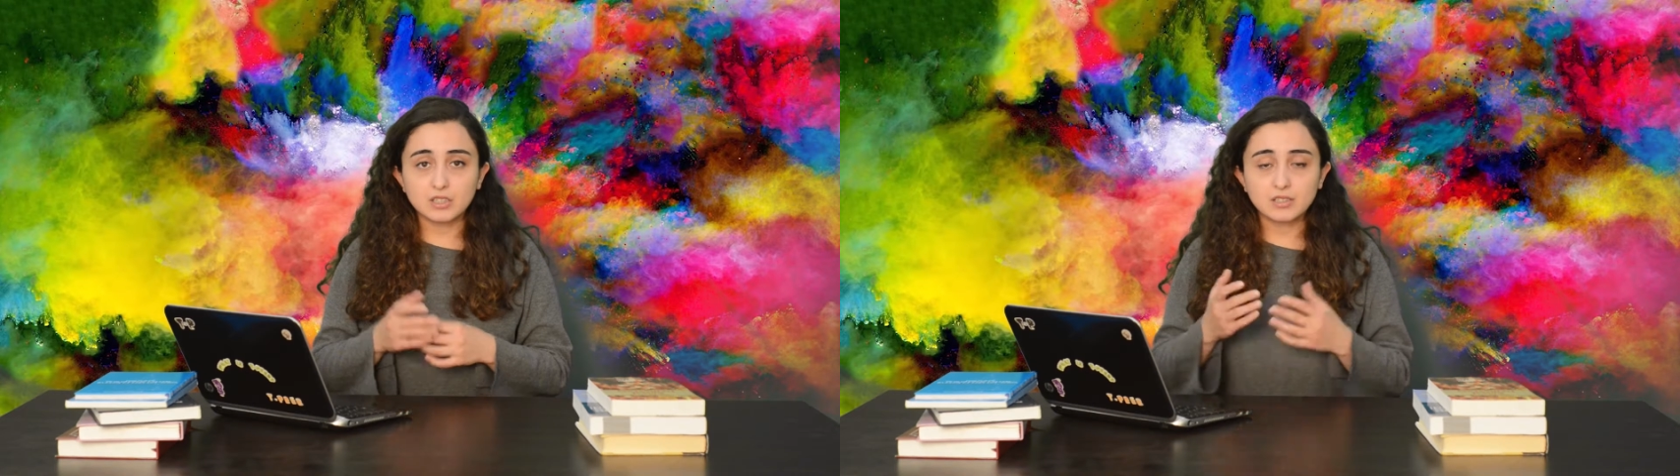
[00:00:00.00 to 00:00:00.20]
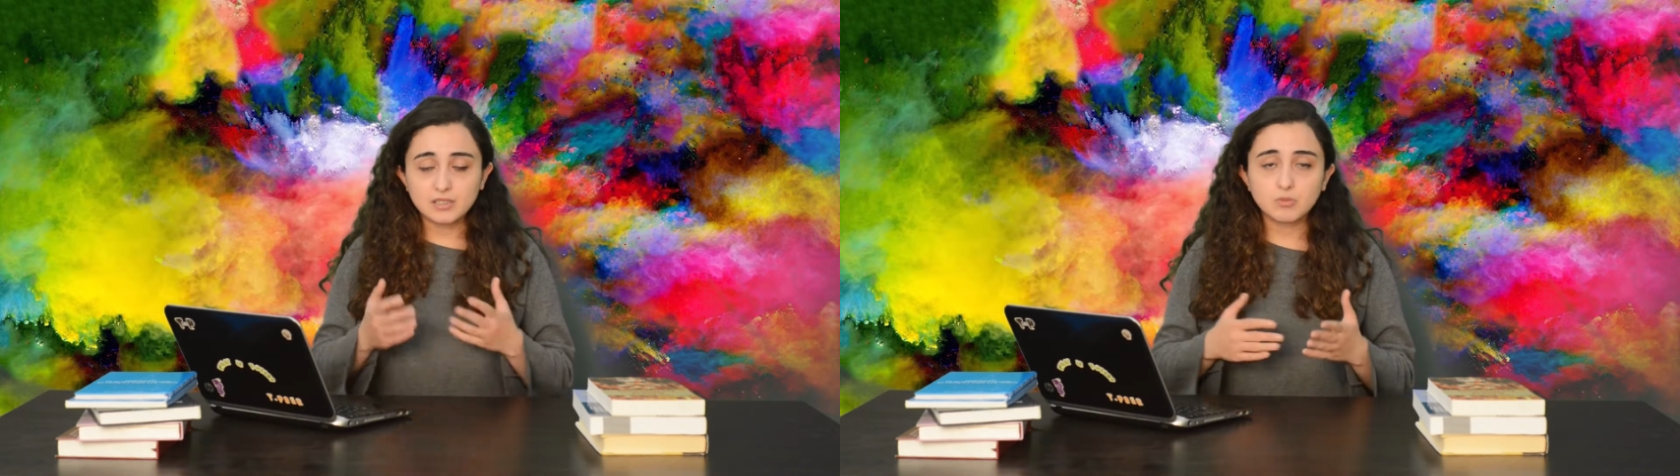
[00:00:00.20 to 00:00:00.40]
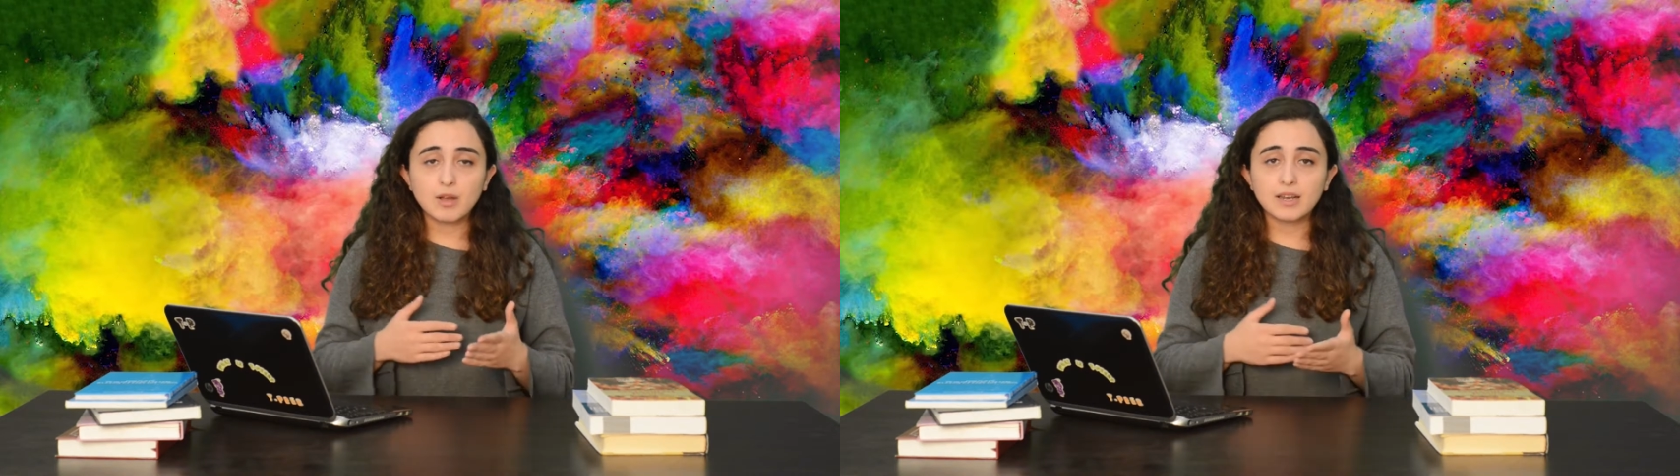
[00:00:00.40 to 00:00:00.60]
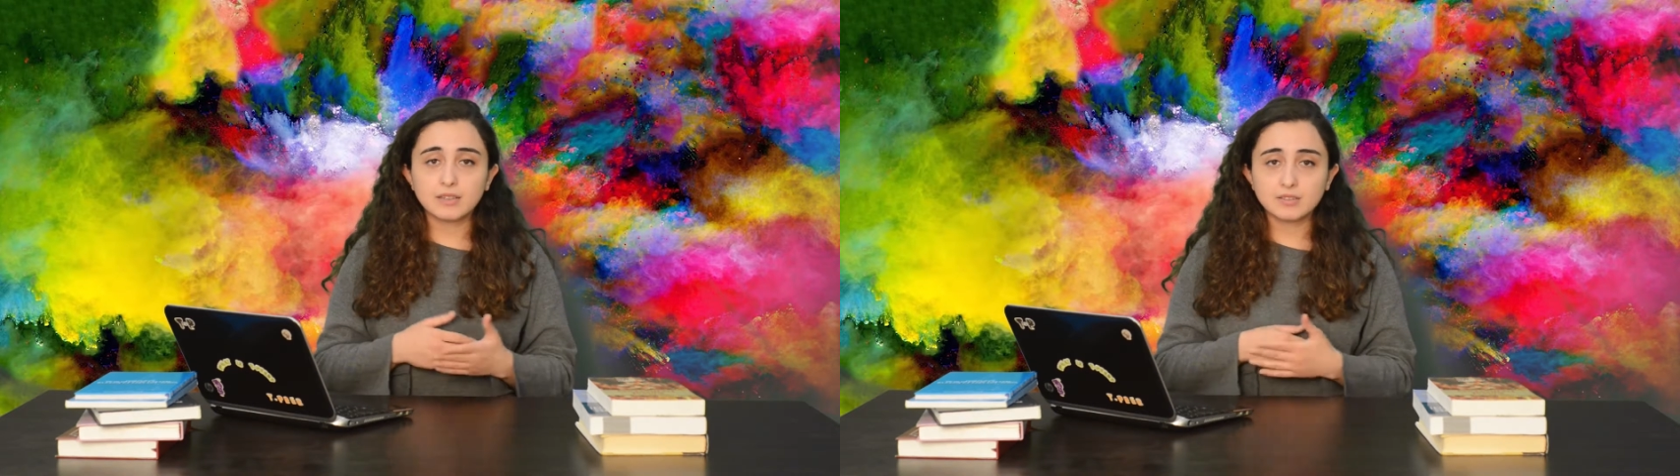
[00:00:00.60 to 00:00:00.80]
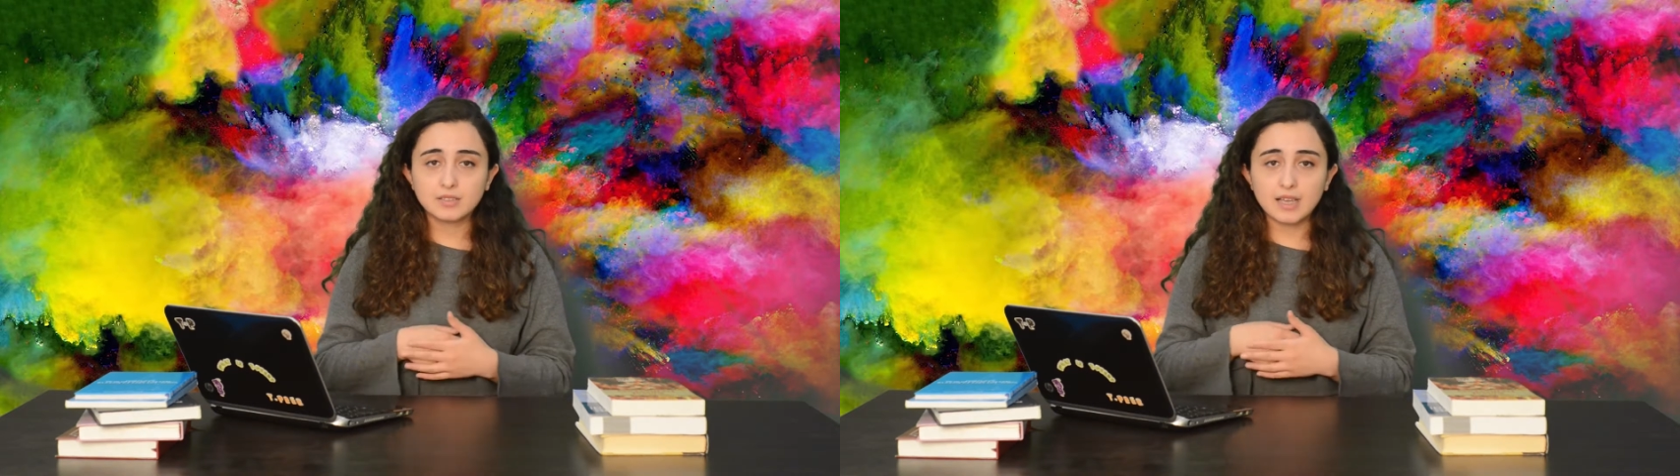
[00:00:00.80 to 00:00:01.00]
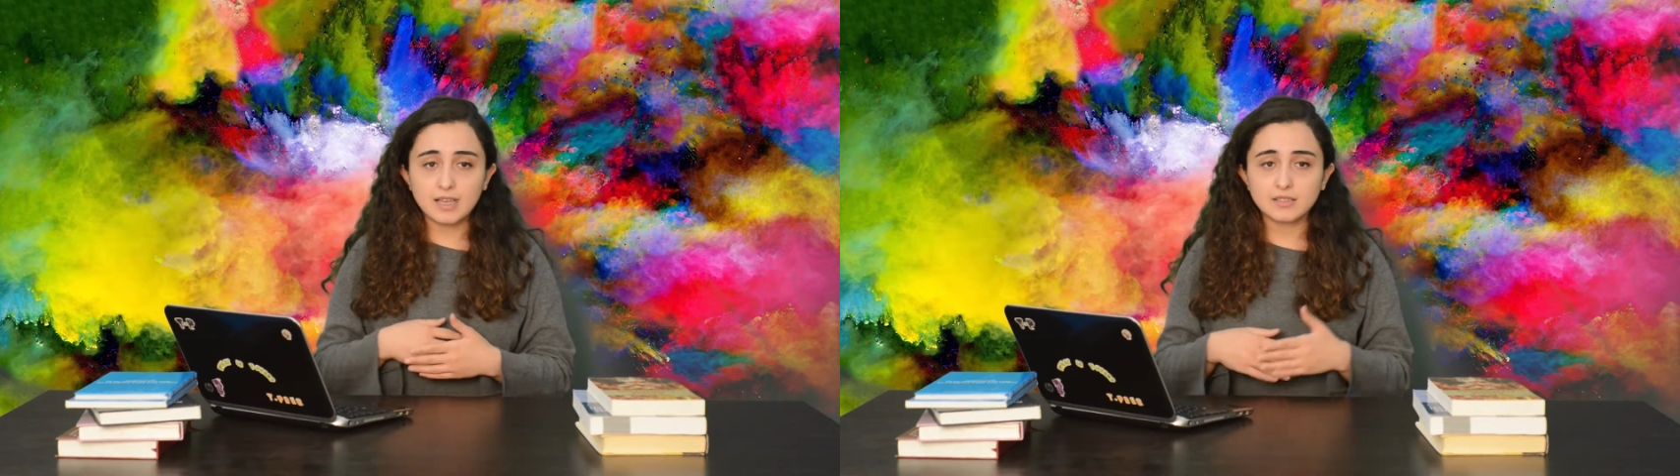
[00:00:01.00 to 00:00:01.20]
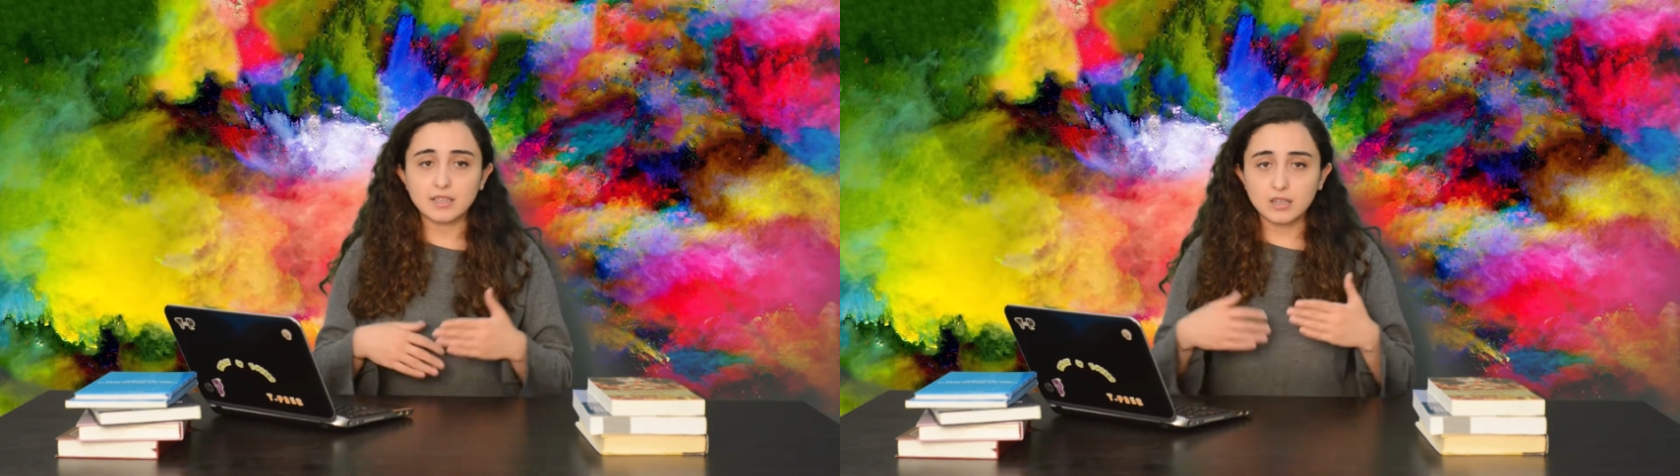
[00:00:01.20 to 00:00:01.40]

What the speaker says: this violence has